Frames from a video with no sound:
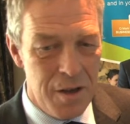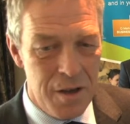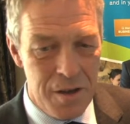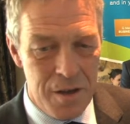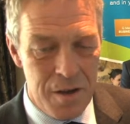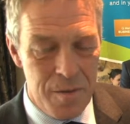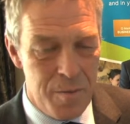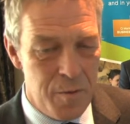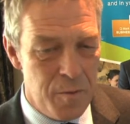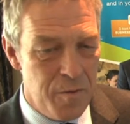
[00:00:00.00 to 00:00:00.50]

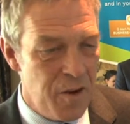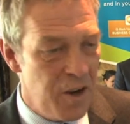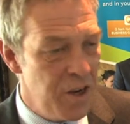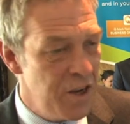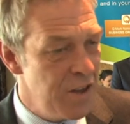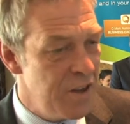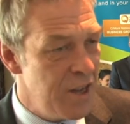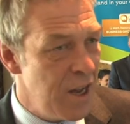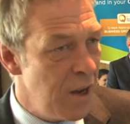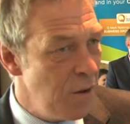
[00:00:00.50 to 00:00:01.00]
They
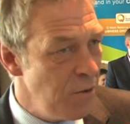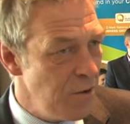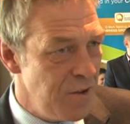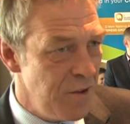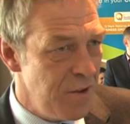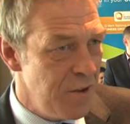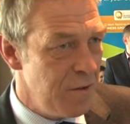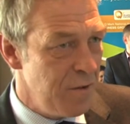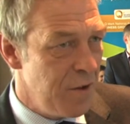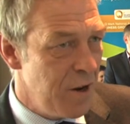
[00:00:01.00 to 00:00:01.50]
provide
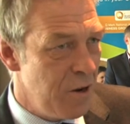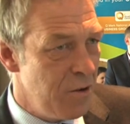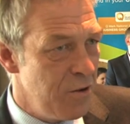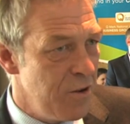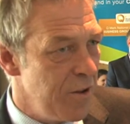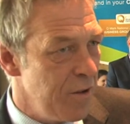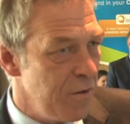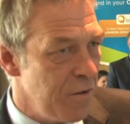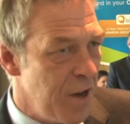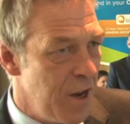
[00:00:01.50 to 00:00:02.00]
thousands of
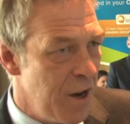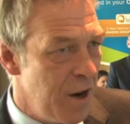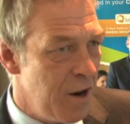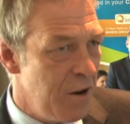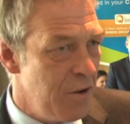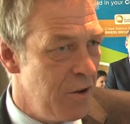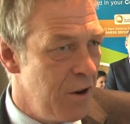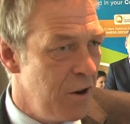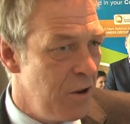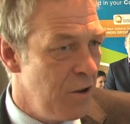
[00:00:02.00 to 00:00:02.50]
hours of
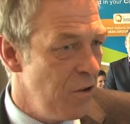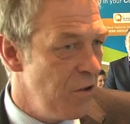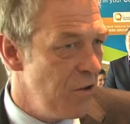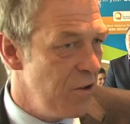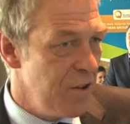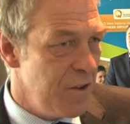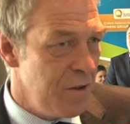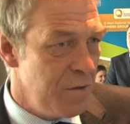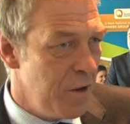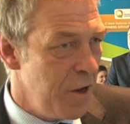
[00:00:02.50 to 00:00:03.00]
care in
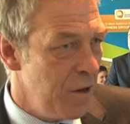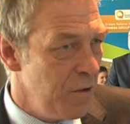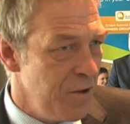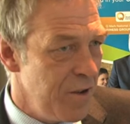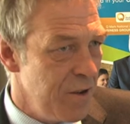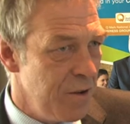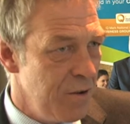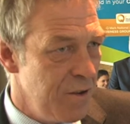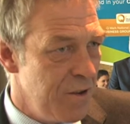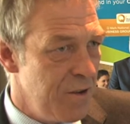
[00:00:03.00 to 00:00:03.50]
hundreds of
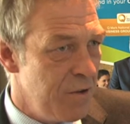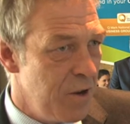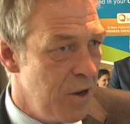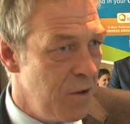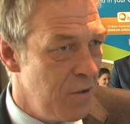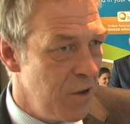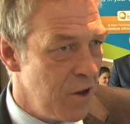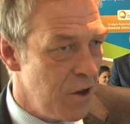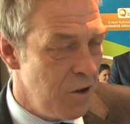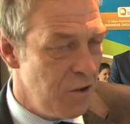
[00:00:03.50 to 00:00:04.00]
households
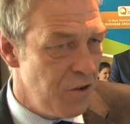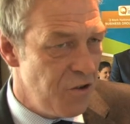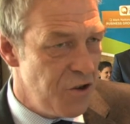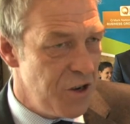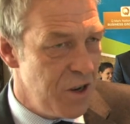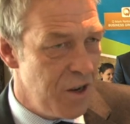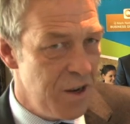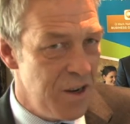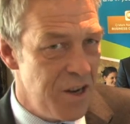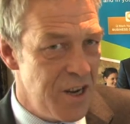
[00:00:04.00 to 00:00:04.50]
around the
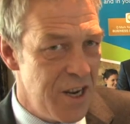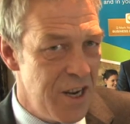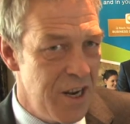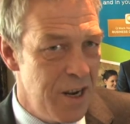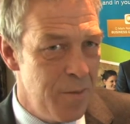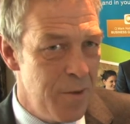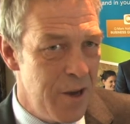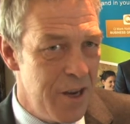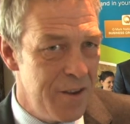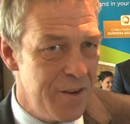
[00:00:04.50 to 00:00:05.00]
country on a
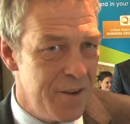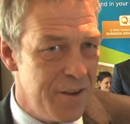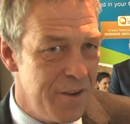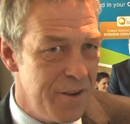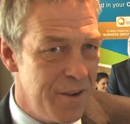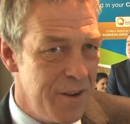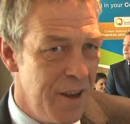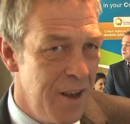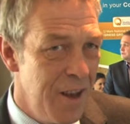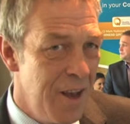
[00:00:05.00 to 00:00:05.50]
daily
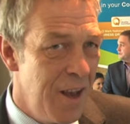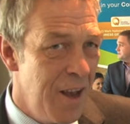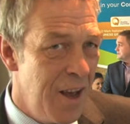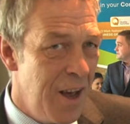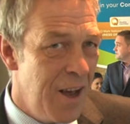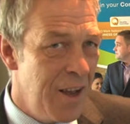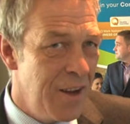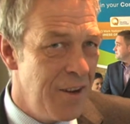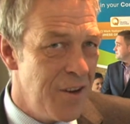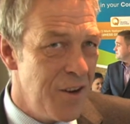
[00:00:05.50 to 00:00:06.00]
basis.
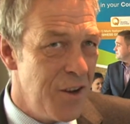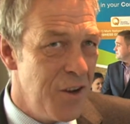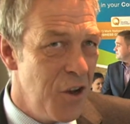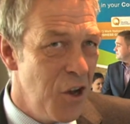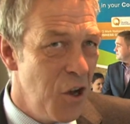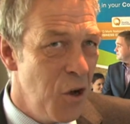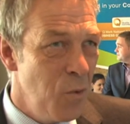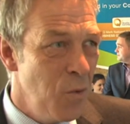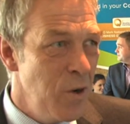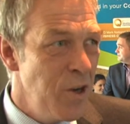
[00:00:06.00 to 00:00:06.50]
And
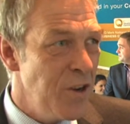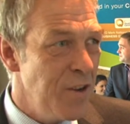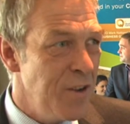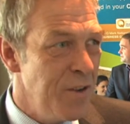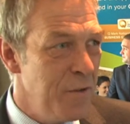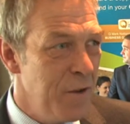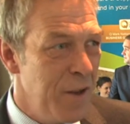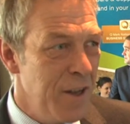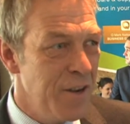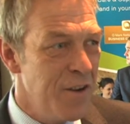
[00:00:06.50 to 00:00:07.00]
we
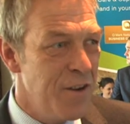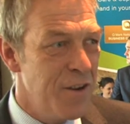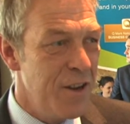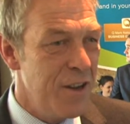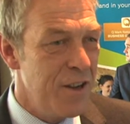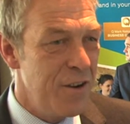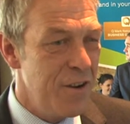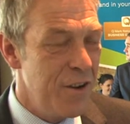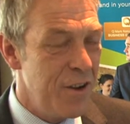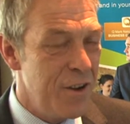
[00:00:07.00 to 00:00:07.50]
just felt
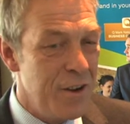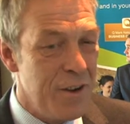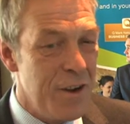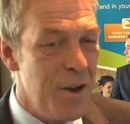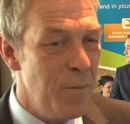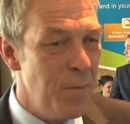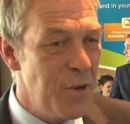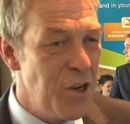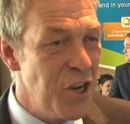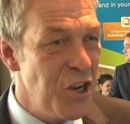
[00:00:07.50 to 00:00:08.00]
that a
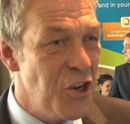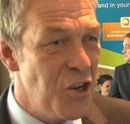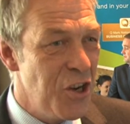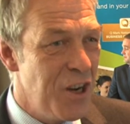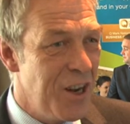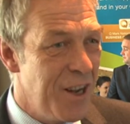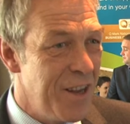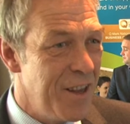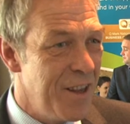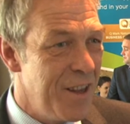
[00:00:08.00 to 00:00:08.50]
competition
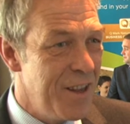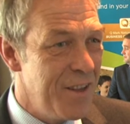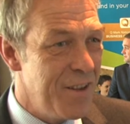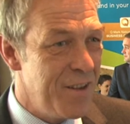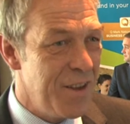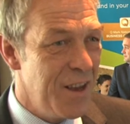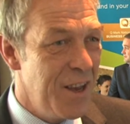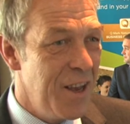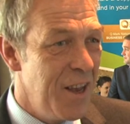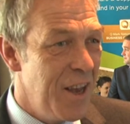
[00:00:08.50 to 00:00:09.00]
like
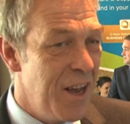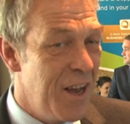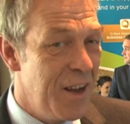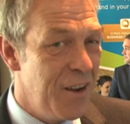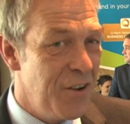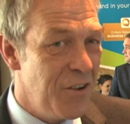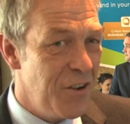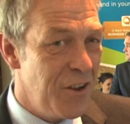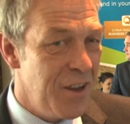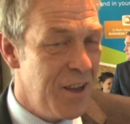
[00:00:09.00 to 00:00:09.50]
this
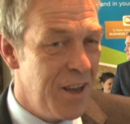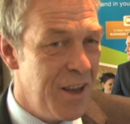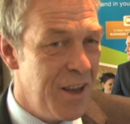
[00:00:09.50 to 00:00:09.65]
and